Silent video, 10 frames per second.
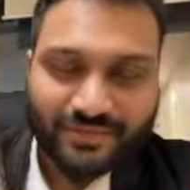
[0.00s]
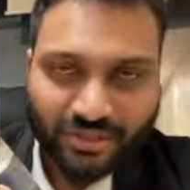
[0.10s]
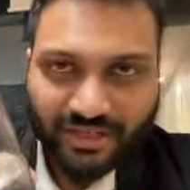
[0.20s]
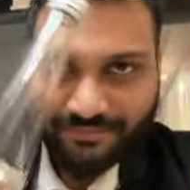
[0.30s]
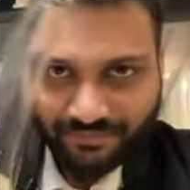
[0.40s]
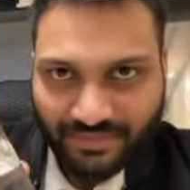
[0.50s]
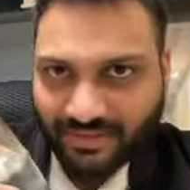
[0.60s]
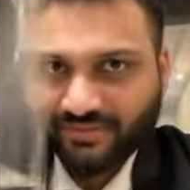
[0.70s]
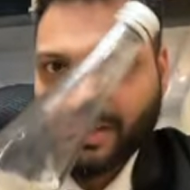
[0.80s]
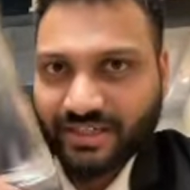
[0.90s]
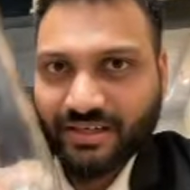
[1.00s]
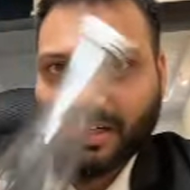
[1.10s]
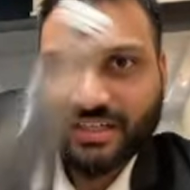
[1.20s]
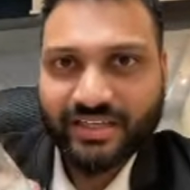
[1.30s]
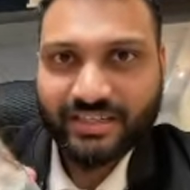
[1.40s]
Okay. We need a
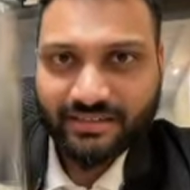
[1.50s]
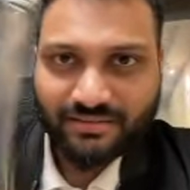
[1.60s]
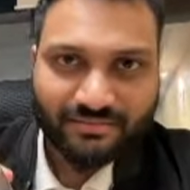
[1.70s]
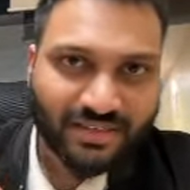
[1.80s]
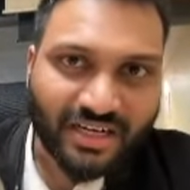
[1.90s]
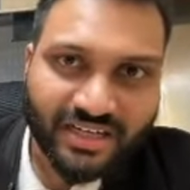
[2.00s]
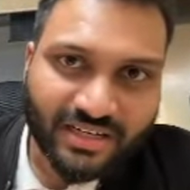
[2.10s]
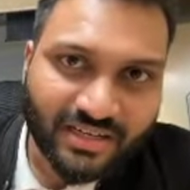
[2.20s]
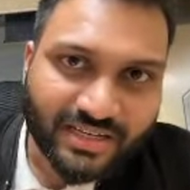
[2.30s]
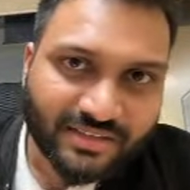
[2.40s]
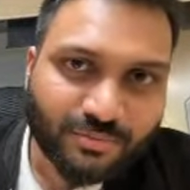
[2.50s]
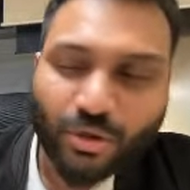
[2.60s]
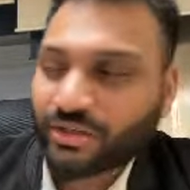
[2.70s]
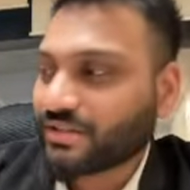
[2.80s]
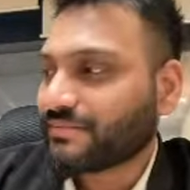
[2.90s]
container. Container like this
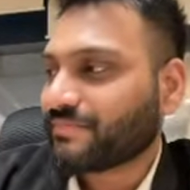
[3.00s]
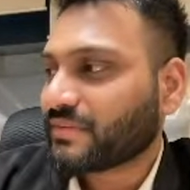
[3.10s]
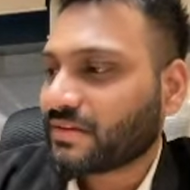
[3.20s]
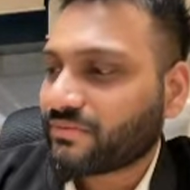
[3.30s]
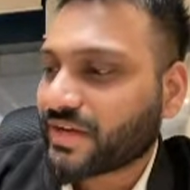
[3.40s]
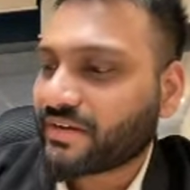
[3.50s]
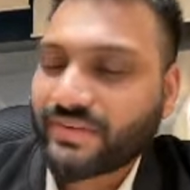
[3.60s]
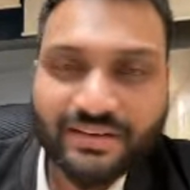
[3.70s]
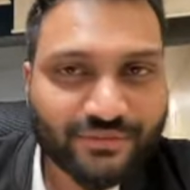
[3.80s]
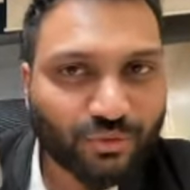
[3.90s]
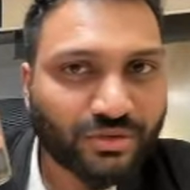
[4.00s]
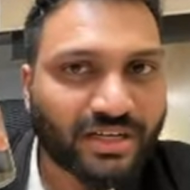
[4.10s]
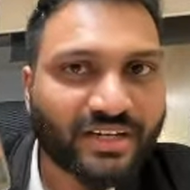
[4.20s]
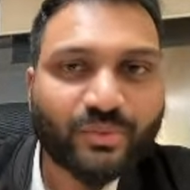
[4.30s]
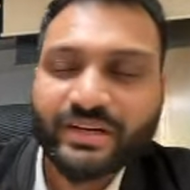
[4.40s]
bottle where we have stored
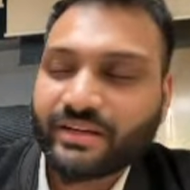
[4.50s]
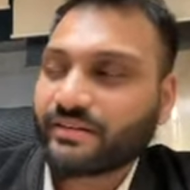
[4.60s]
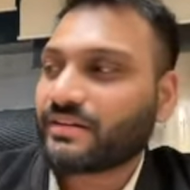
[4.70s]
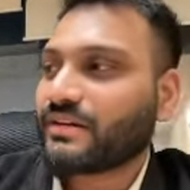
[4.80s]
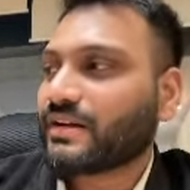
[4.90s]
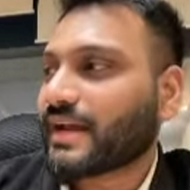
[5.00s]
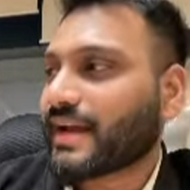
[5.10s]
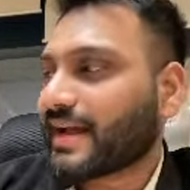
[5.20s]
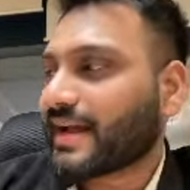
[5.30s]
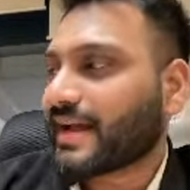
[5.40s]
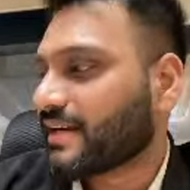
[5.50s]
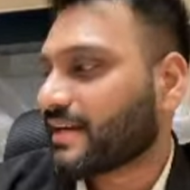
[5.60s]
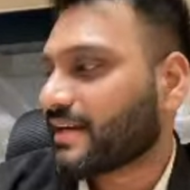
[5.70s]
liquid. And a